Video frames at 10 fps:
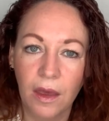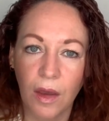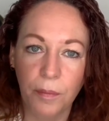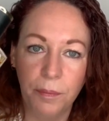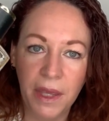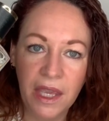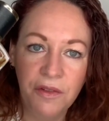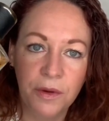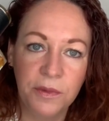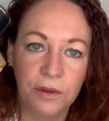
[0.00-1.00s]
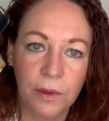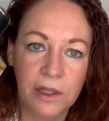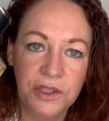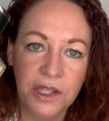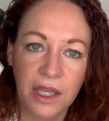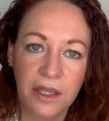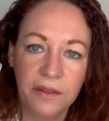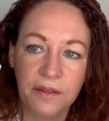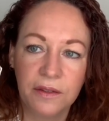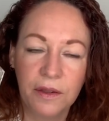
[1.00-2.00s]
Bee from
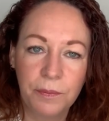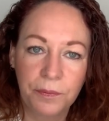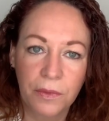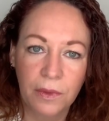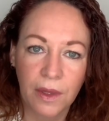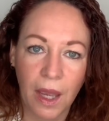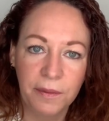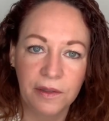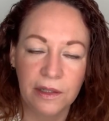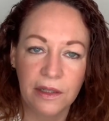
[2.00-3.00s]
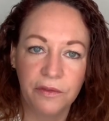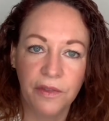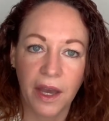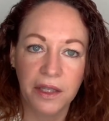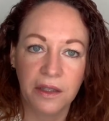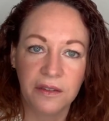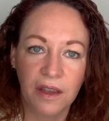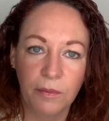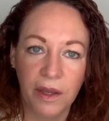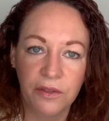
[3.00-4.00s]
Zoologist. Absolutely love that. You can see
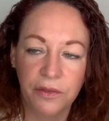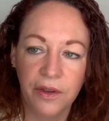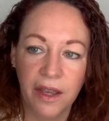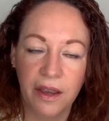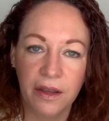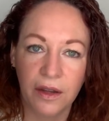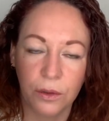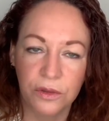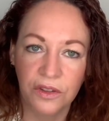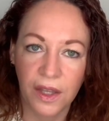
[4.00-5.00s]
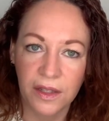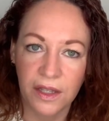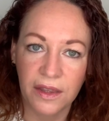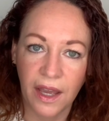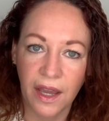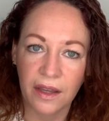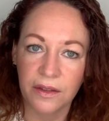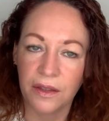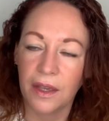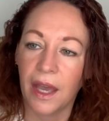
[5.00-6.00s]
I've made fair old dent in that.
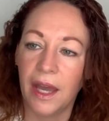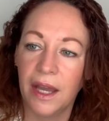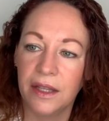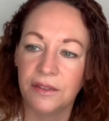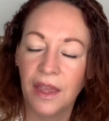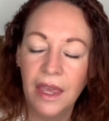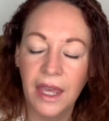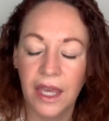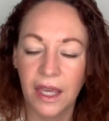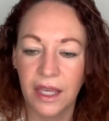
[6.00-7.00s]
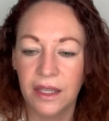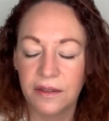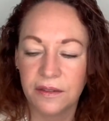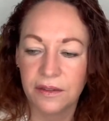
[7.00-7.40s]
And it's,